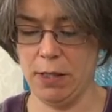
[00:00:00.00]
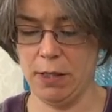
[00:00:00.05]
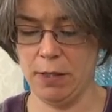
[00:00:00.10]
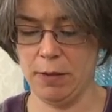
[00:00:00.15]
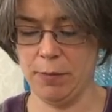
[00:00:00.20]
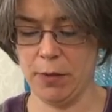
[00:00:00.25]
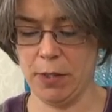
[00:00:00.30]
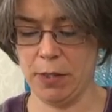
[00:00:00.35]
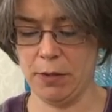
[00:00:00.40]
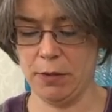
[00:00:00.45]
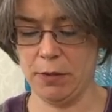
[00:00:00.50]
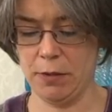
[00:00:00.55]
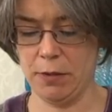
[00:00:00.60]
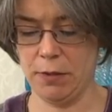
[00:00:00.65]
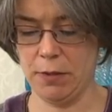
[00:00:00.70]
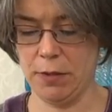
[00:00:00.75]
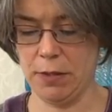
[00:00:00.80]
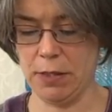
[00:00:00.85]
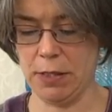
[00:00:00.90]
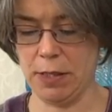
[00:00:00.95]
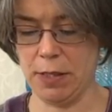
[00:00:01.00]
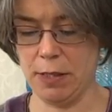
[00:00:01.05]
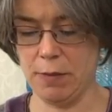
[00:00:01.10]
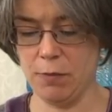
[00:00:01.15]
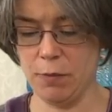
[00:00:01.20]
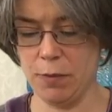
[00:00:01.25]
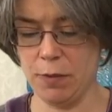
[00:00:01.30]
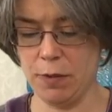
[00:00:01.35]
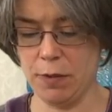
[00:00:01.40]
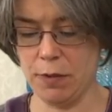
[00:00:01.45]
I'm going to do the
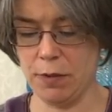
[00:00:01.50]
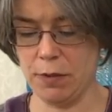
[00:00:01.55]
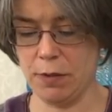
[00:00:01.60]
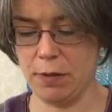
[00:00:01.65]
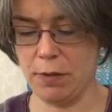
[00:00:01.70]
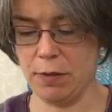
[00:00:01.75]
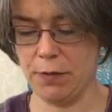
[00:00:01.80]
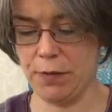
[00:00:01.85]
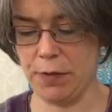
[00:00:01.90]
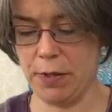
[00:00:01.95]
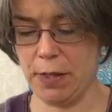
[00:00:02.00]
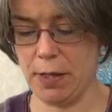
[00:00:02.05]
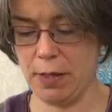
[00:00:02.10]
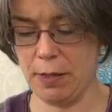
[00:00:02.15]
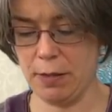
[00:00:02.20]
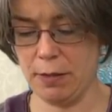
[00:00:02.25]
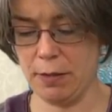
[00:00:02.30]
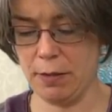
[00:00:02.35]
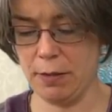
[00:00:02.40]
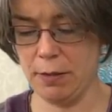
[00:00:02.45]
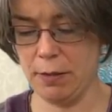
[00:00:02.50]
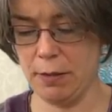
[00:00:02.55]
same with the starting end,